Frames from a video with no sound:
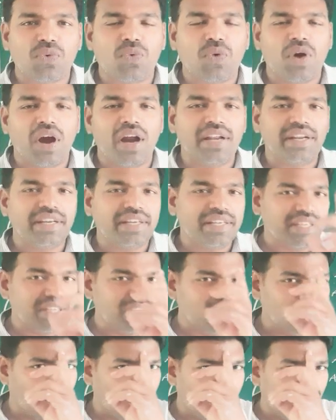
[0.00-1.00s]

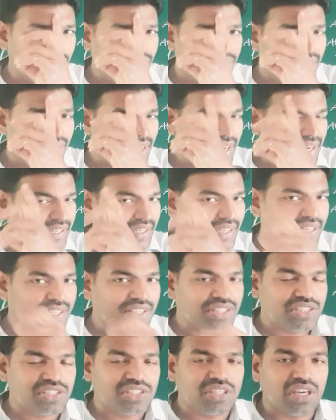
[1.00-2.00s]
quantity of electric
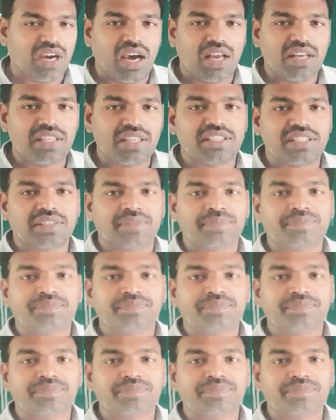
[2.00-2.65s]
charge